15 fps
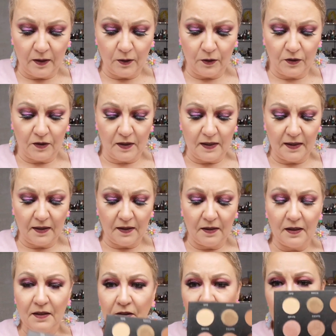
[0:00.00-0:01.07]
looks
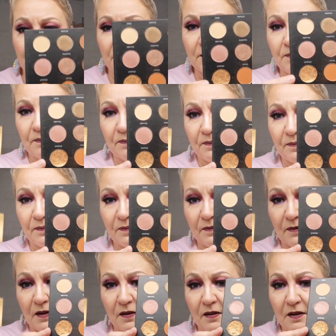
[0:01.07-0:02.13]
like this,
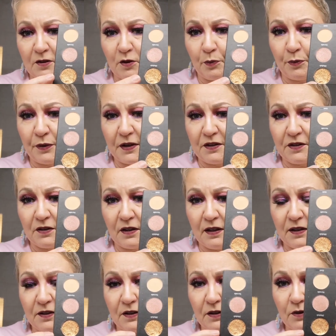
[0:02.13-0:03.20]
and there's a pressed
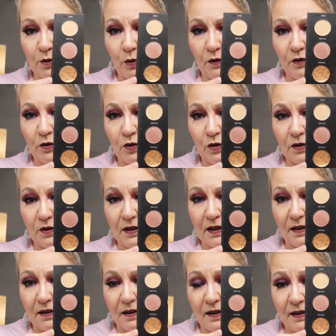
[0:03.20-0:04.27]
glitter, so if you don't
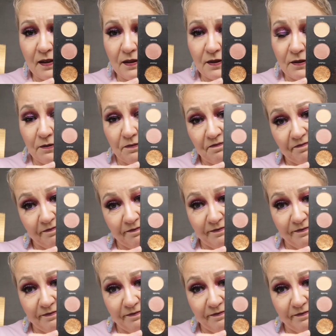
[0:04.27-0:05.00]
like that,